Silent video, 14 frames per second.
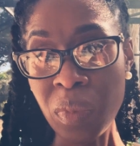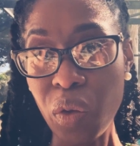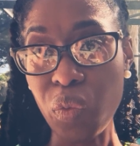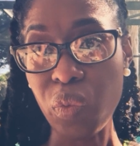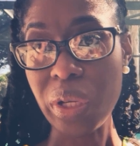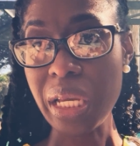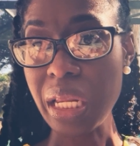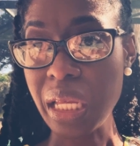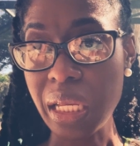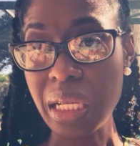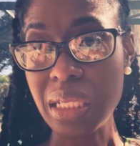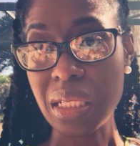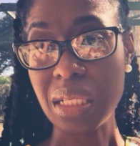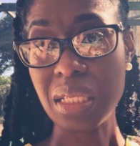Reading
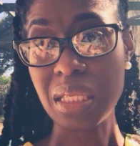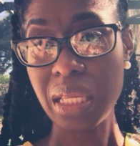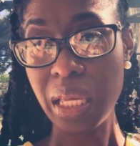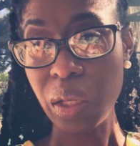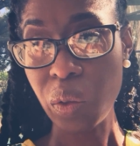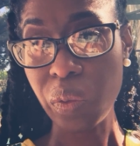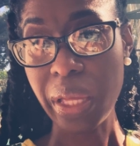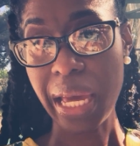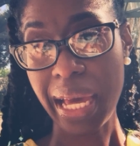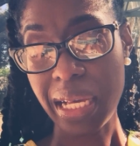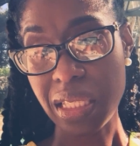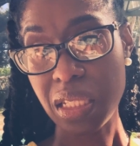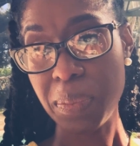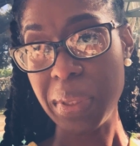is a skill that
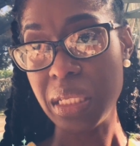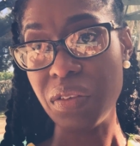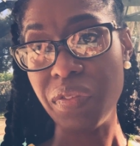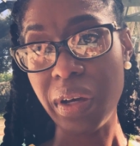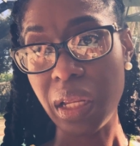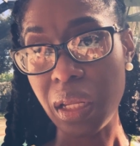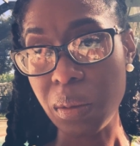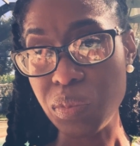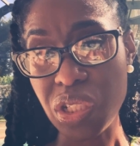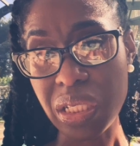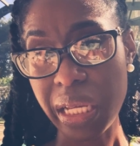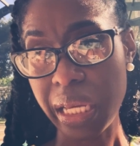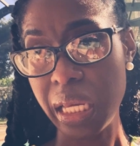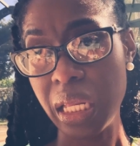has to be developed
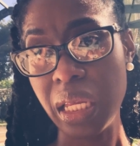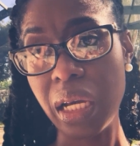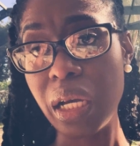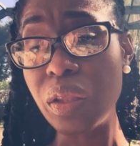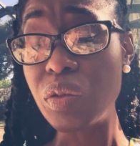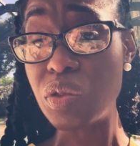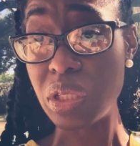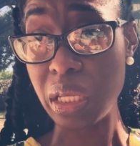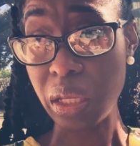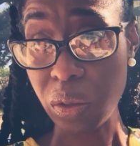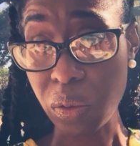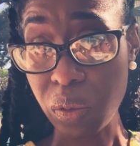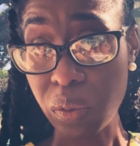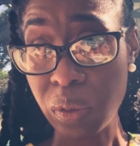just like any other
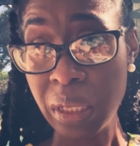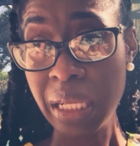skill.